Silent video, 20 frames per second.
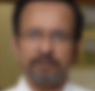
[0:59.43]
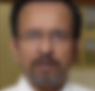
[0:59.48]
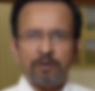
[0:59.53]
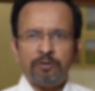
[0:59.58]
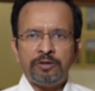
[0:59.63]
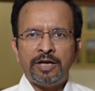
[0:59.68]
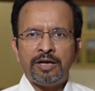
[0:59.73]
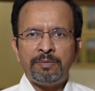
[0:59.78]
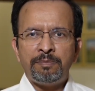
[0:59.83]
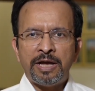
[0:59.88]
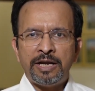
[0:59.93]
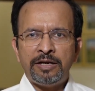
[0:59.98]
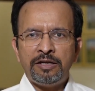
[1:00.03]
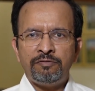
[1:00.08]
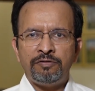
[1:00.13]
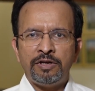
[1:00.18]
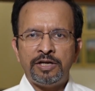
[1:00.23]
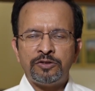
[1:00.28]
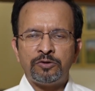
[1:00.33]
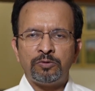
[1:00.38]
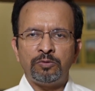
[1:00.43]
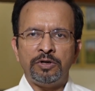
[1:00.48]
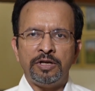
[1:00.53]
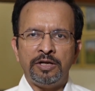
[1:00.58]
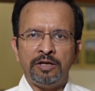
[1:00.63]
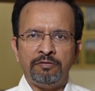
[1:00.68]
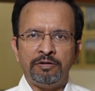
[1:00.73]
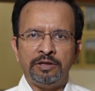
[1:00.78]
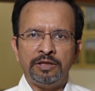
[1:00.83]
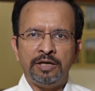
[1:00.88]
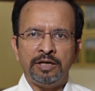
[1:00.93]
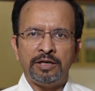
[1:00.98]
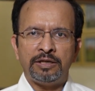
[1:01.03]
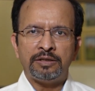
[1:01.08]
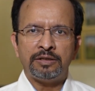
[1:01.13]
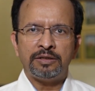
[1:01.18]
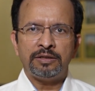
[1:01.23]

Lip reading: Now there are many ways to deal with it.